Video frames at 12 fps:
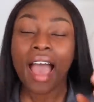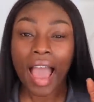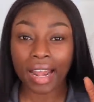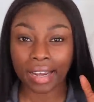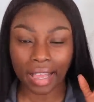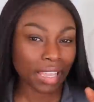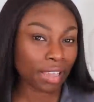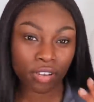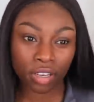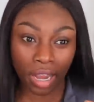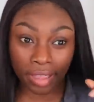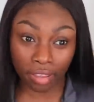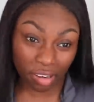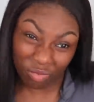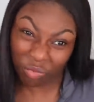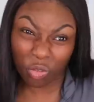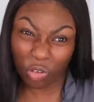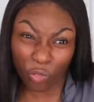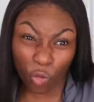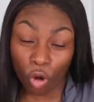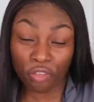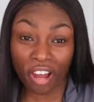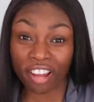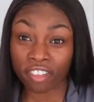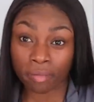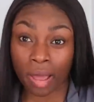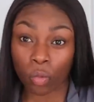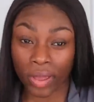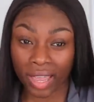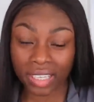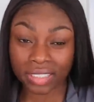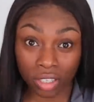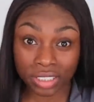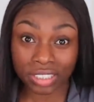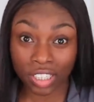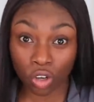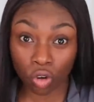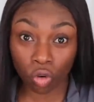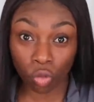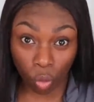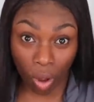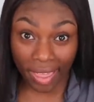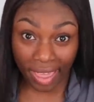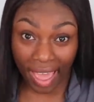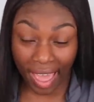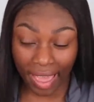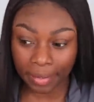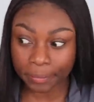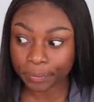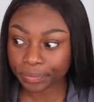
And even like 4 or 5 of my wigs are still Y hair.